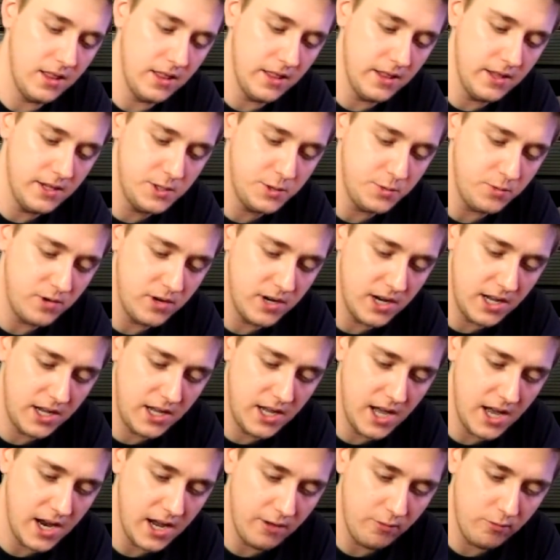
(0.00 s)
This one,
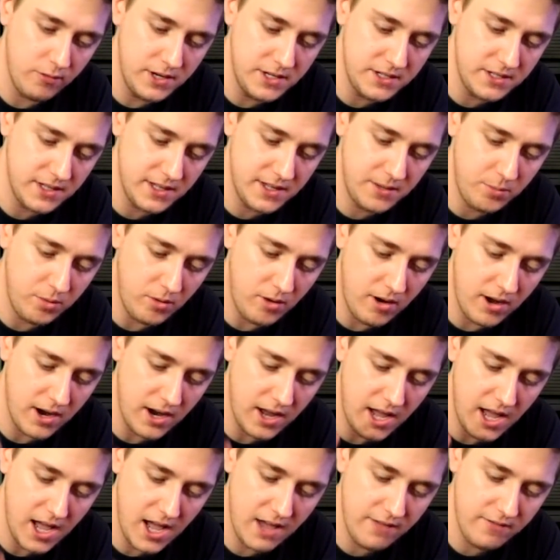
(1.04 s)
again, I recently bought.
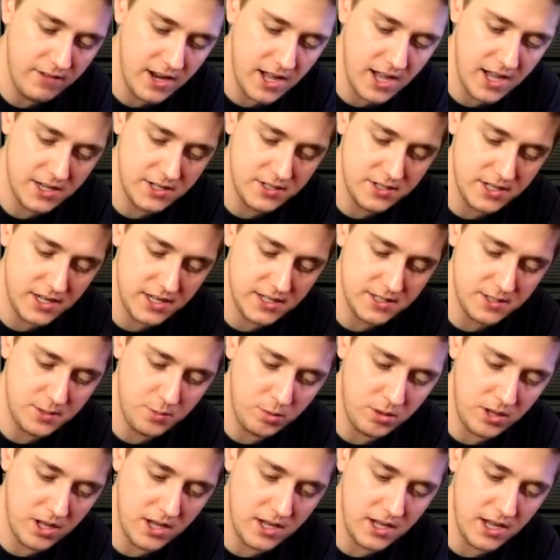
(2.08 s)
I haven't had a chance to
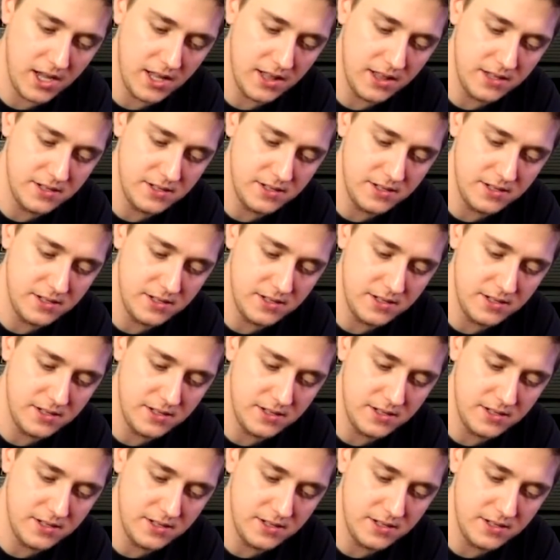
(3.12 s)
play it yet.